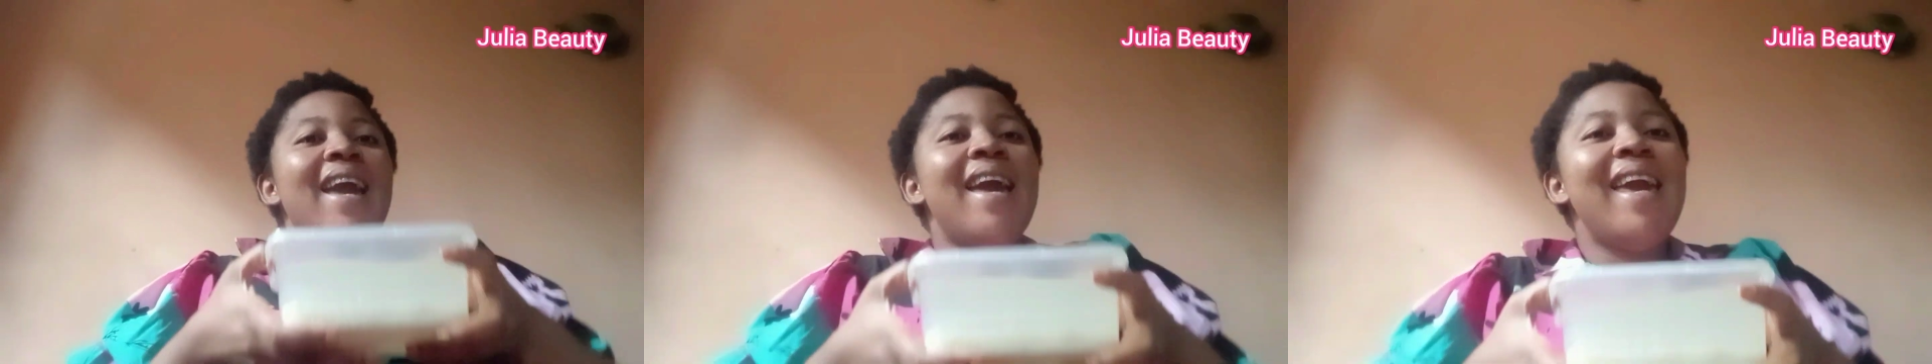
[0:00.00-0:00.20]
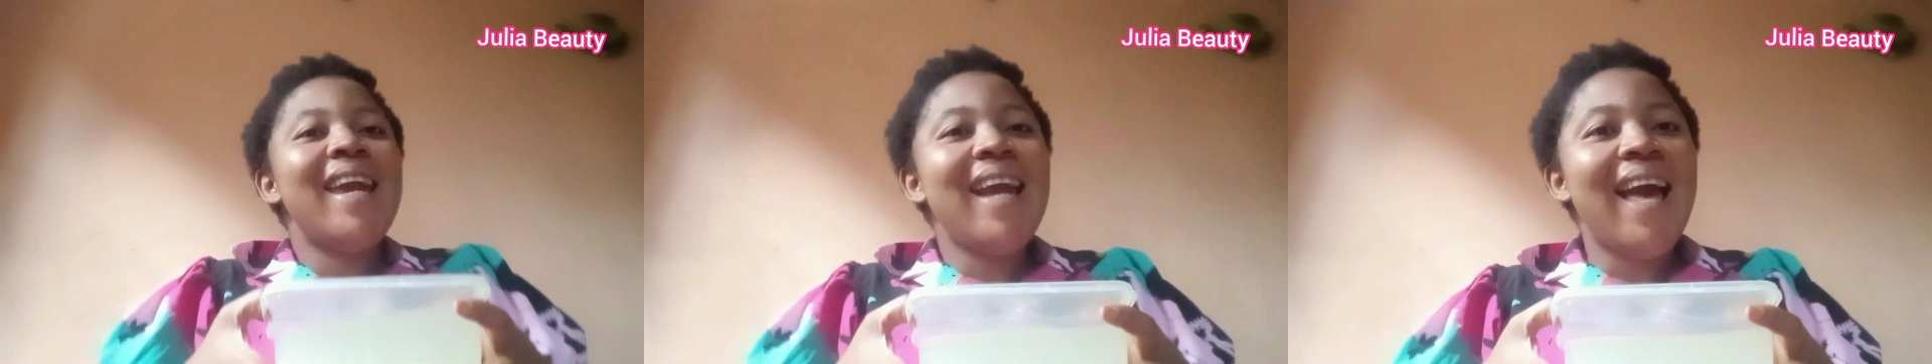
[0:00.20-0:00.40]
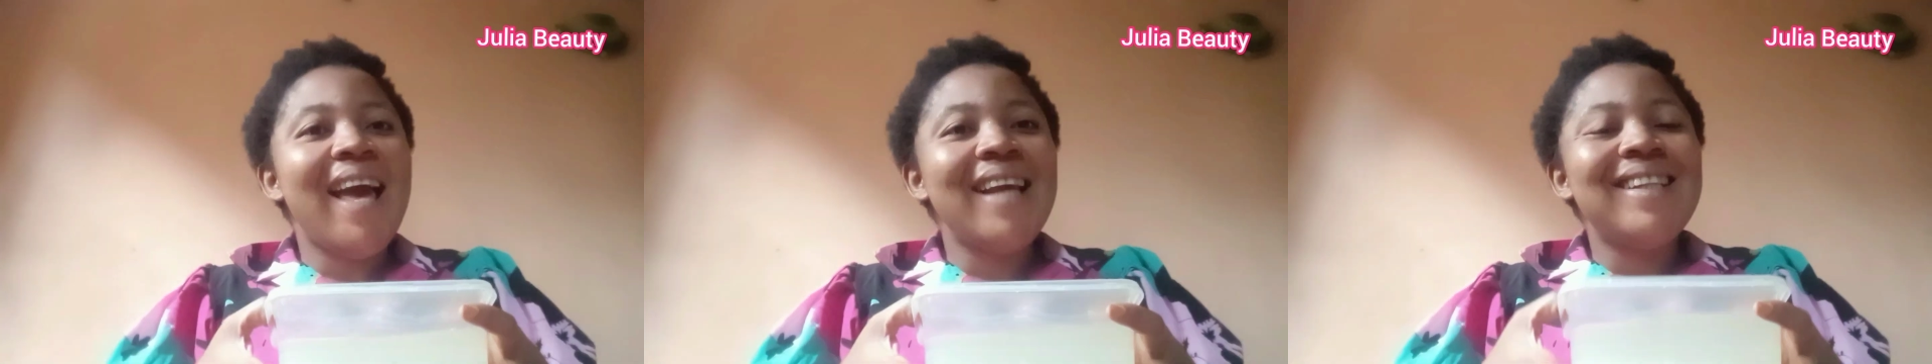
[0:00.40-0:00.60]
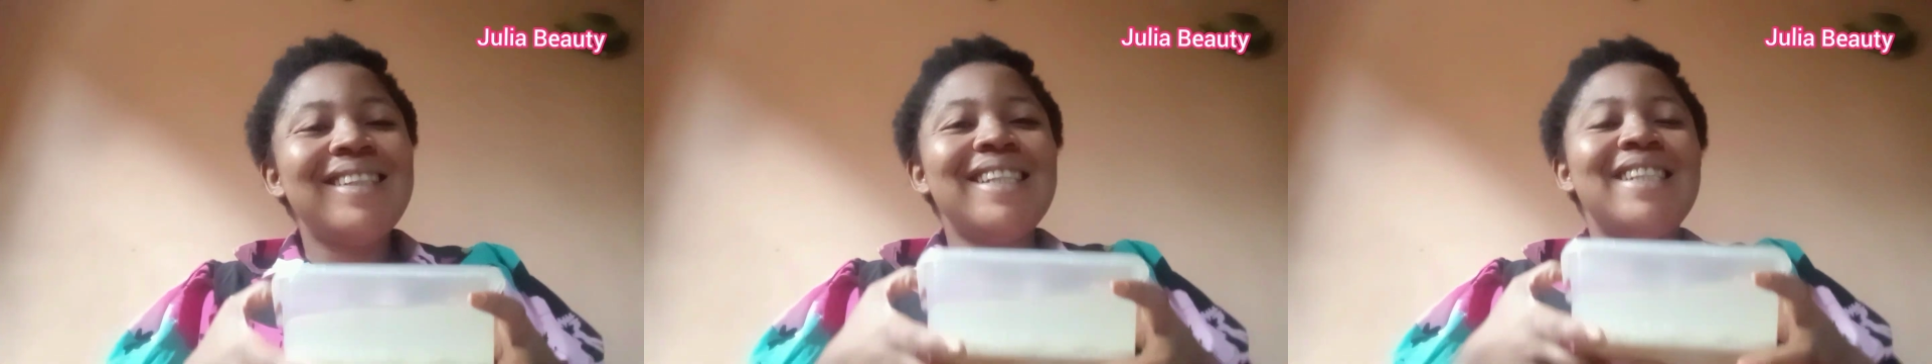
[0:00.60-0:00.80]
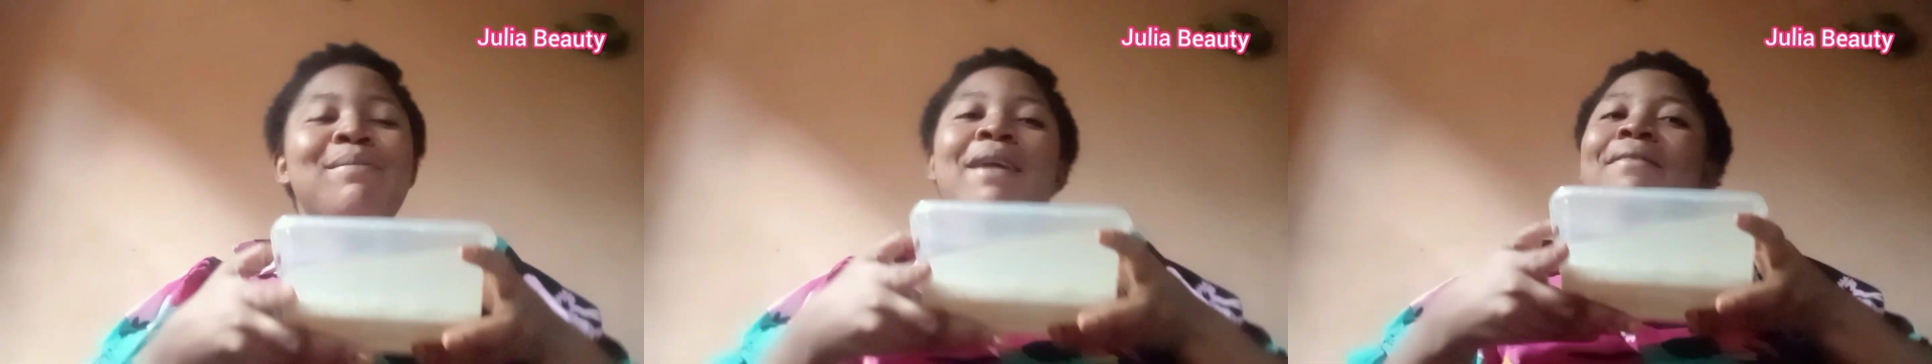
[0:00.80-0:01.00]
Guys, this
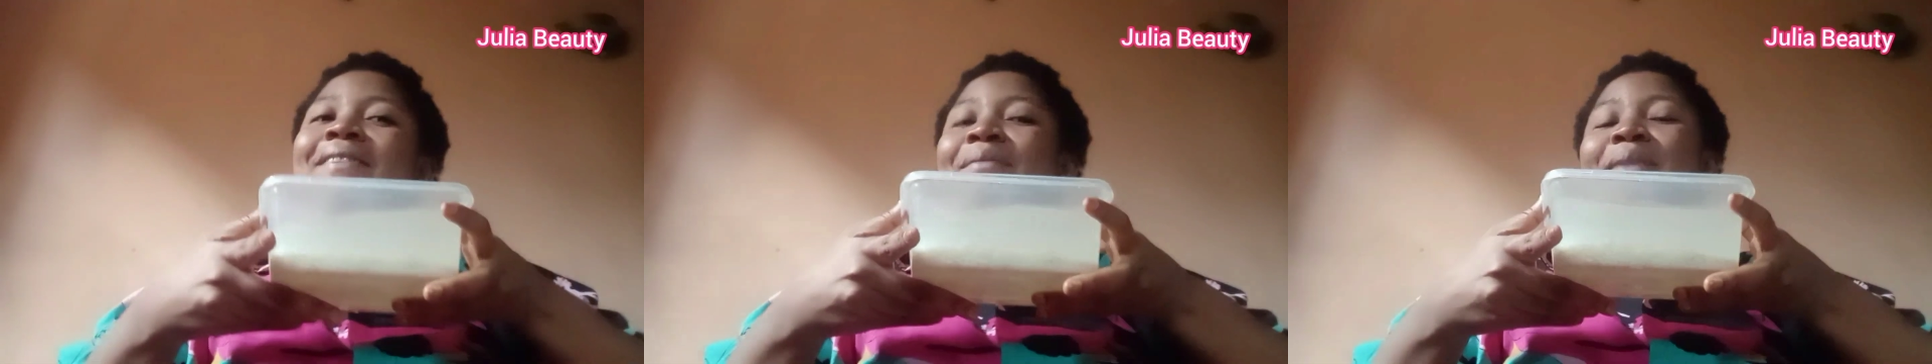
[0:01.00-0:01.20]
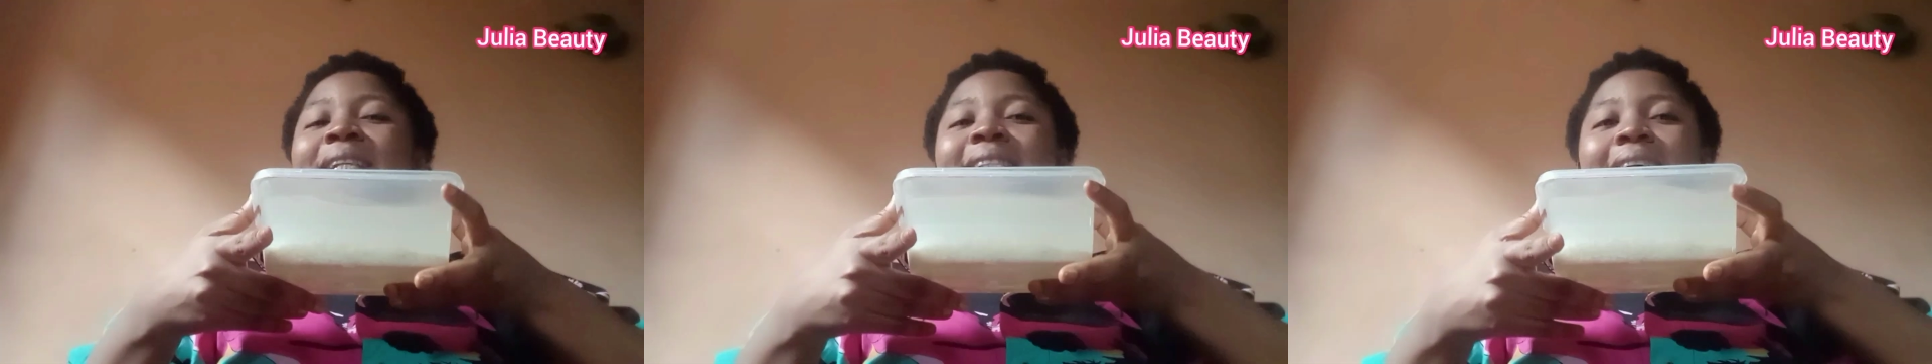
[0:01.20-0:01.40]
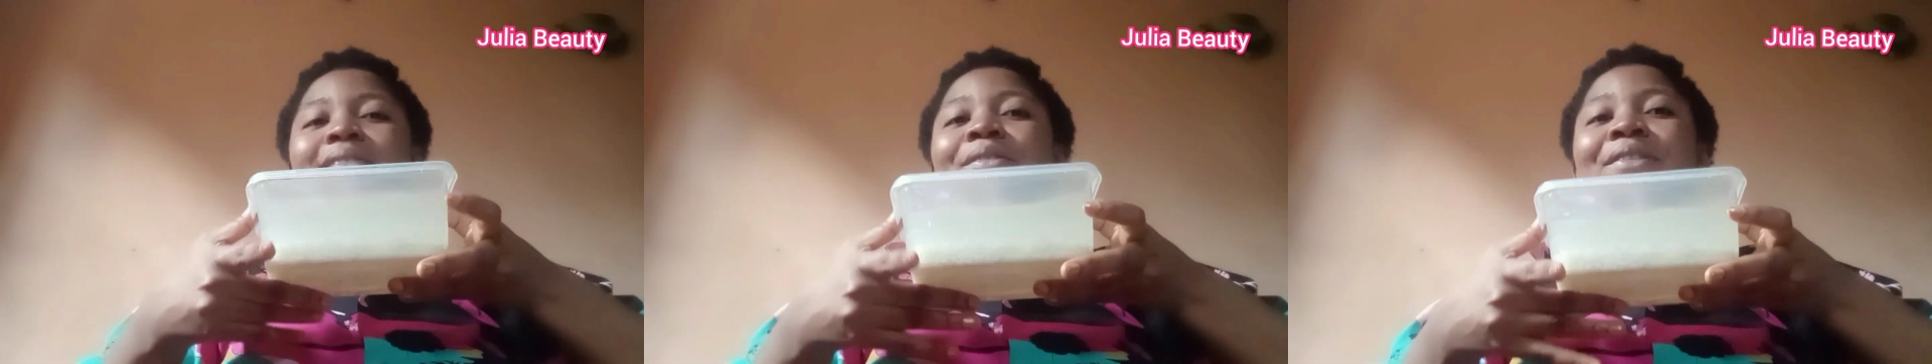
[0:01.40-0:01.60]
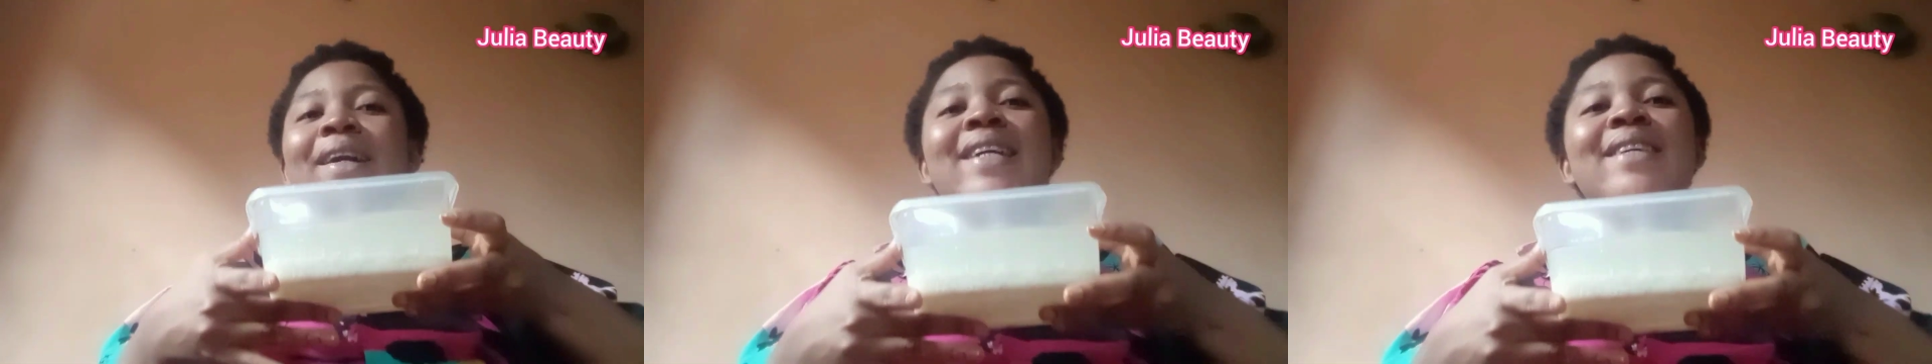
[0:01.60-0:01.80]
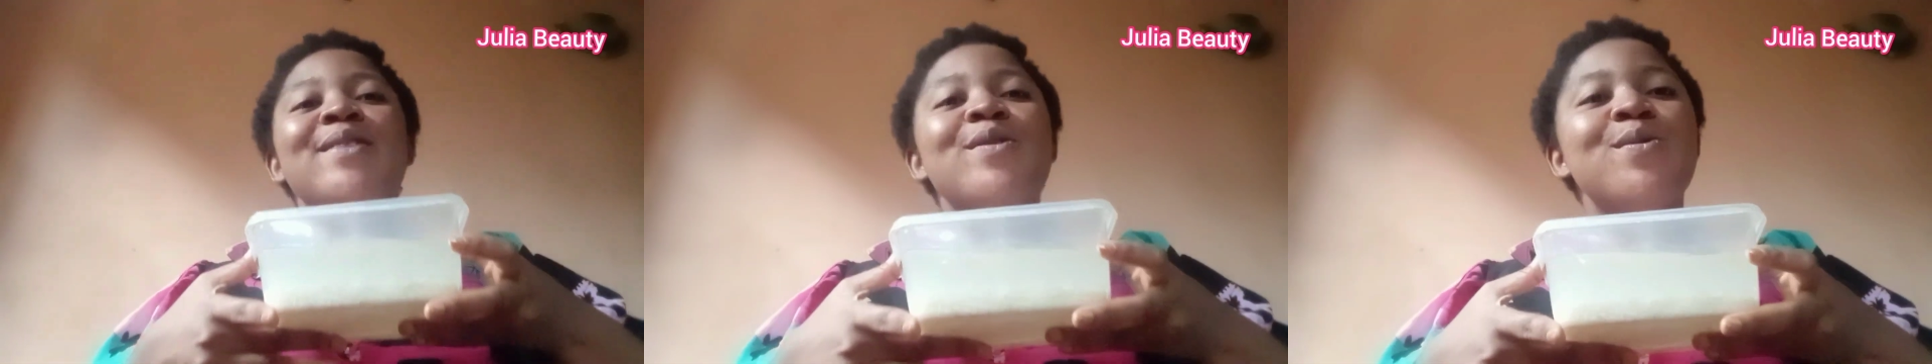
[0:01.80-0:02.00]
is my fermented
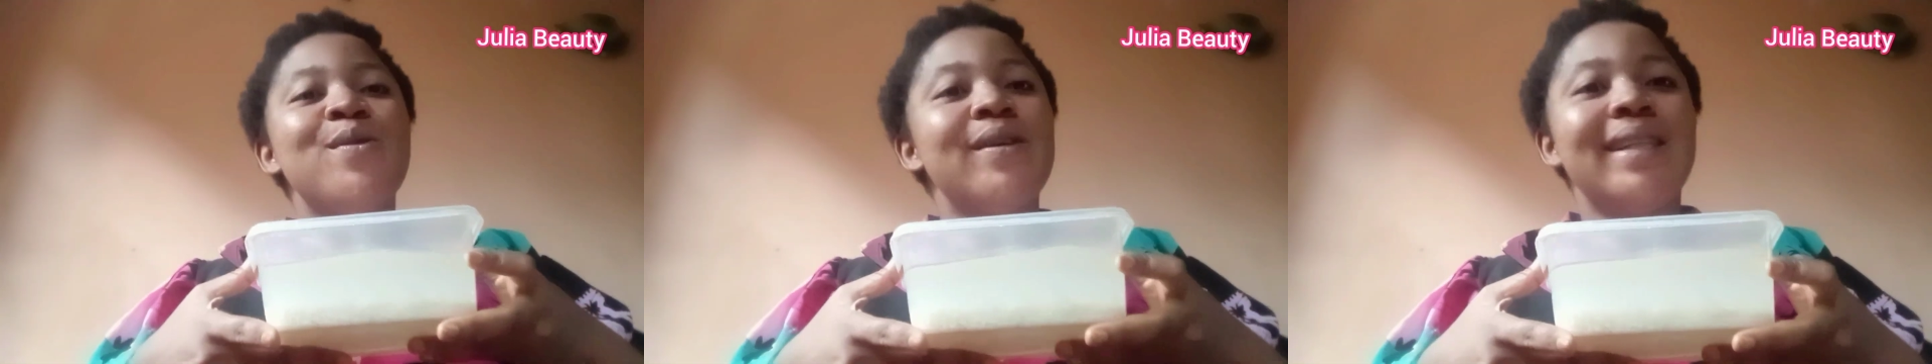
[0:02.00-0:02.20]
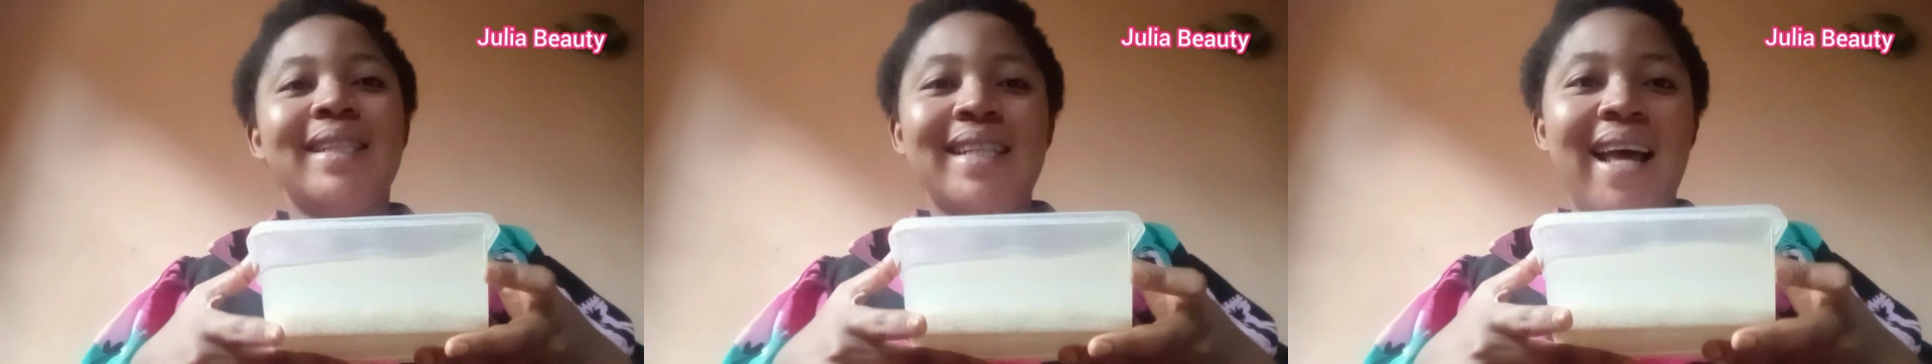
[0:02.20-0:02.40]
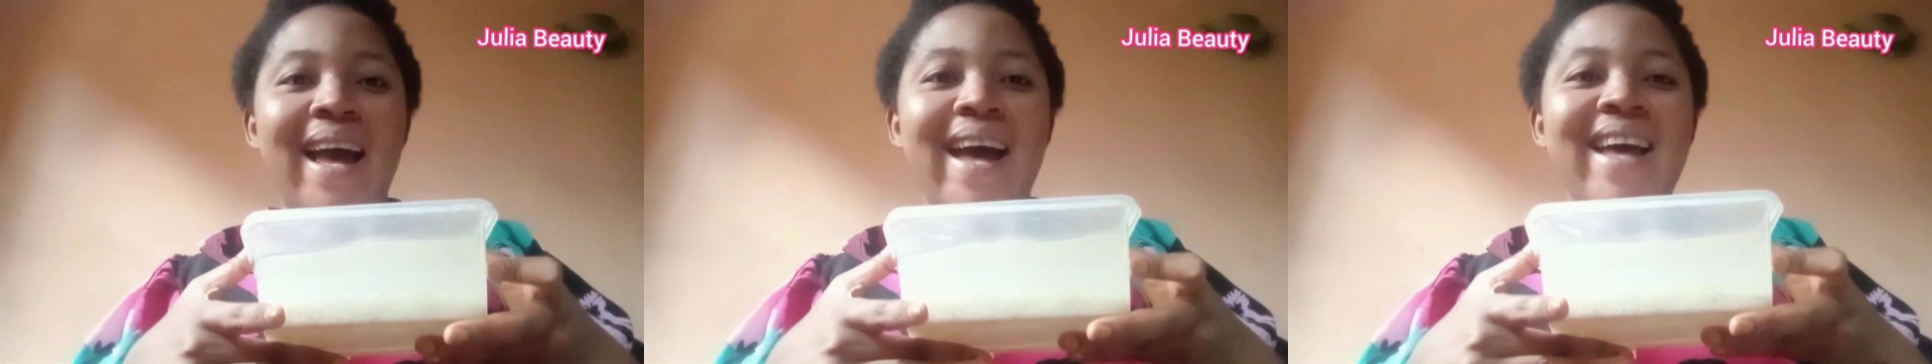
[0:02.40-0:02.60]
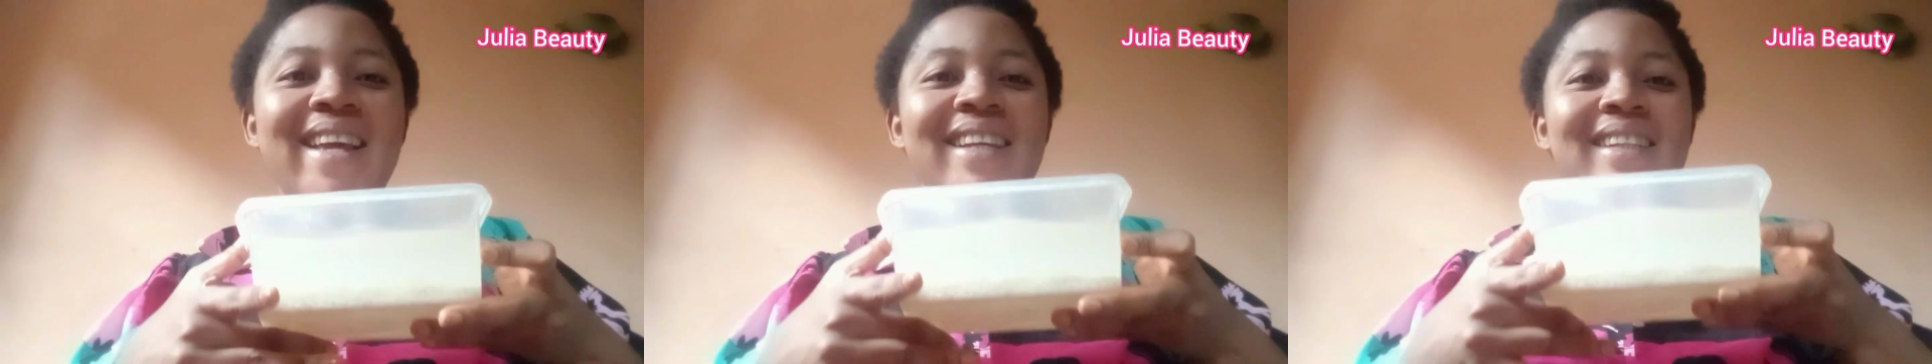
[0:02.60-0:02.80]
rice water.